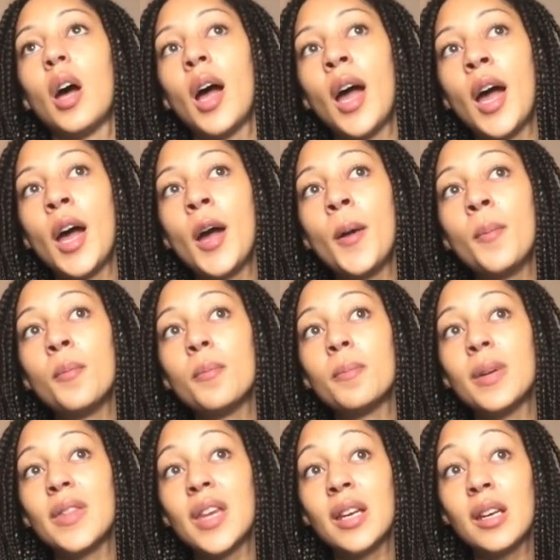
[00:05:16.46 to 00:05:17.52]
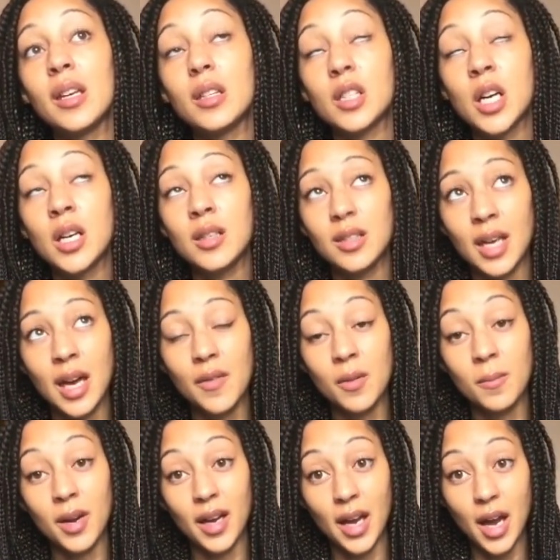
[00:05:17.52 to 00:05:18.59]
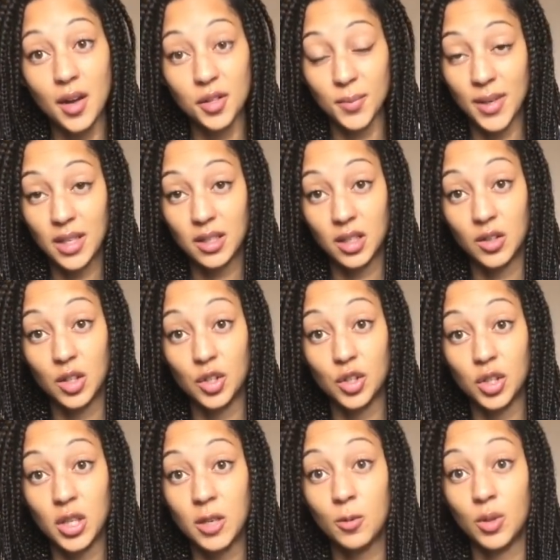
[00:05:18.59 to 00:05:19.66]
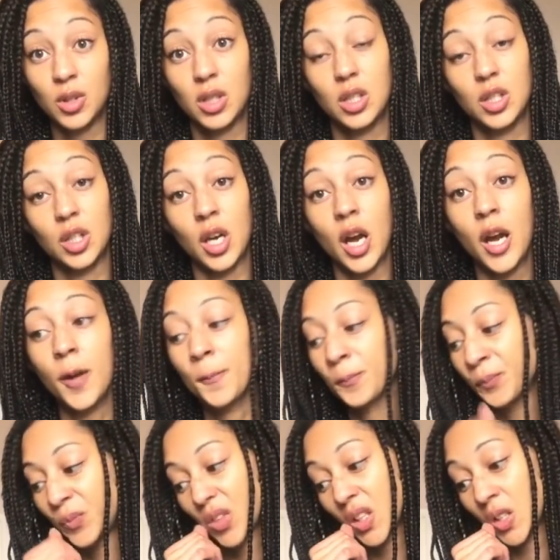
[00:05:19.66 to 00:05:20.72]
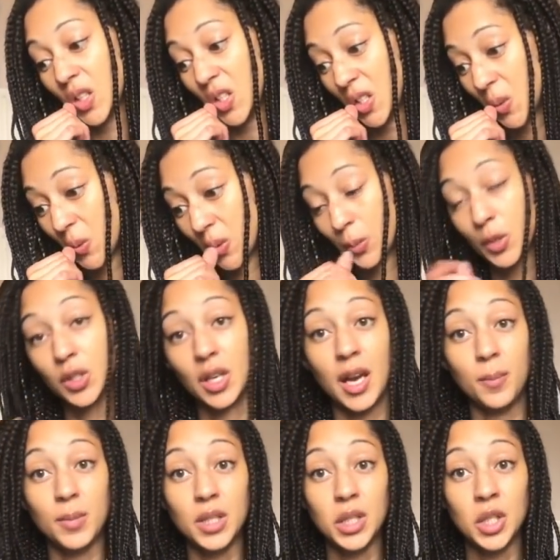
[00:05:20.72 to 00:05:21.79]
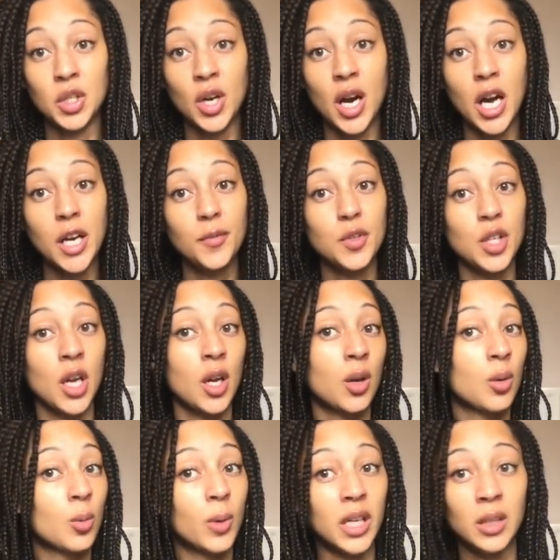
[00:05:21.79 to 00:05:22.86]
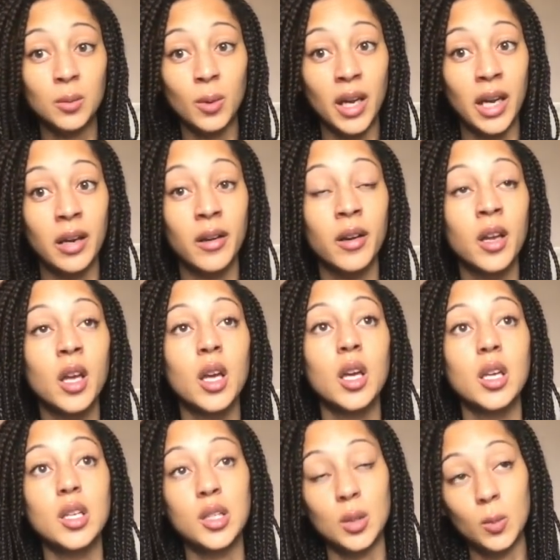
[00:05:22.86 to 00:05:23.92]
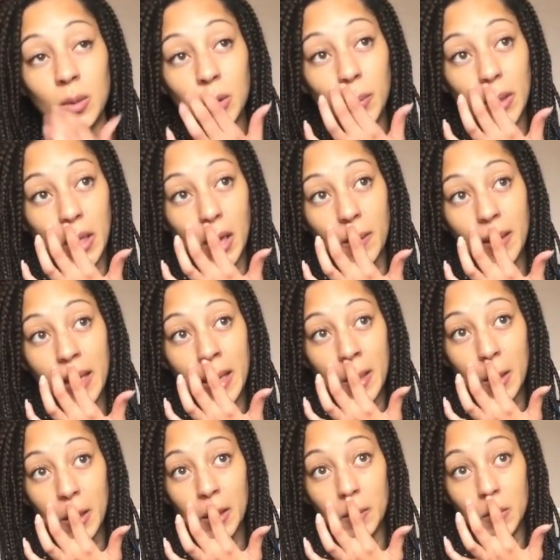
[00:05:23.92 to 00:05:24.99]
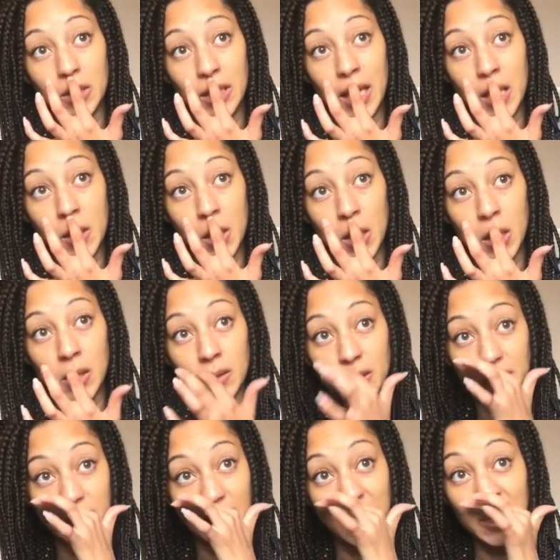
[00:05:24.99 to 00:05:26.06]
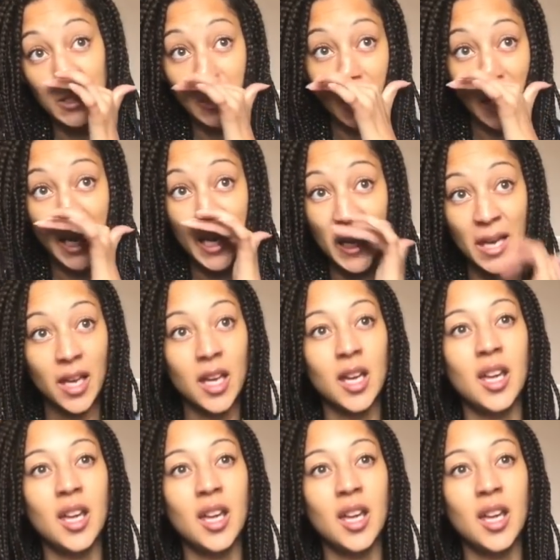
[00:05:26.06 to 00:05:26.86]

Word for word: Um, but then it turns out that my housemate said that she wanted to go and that she was more than happy to drive. So win-win. So we'll be going up together on the Saturday.